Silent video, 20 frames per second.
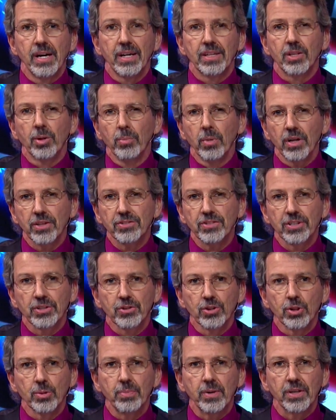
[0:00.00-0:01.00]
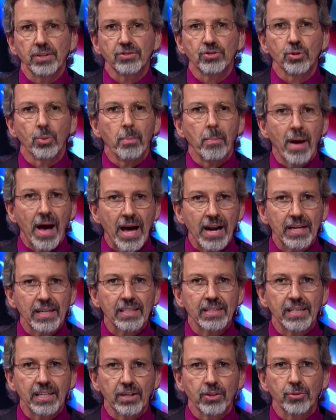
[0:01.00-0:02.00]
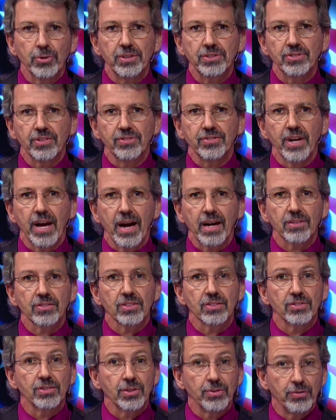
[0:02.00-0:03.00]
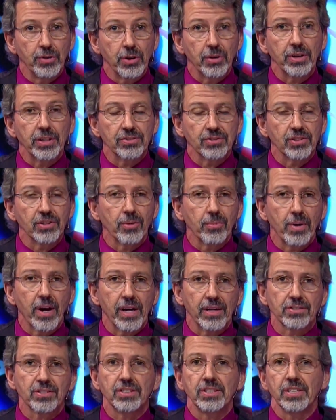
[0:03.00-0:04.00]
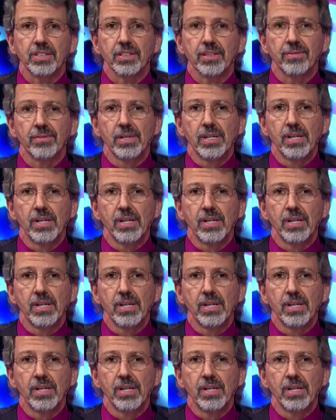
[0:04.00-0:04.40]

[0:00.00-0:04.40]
The militant group has dramatically increased attacks on civilians in the past year.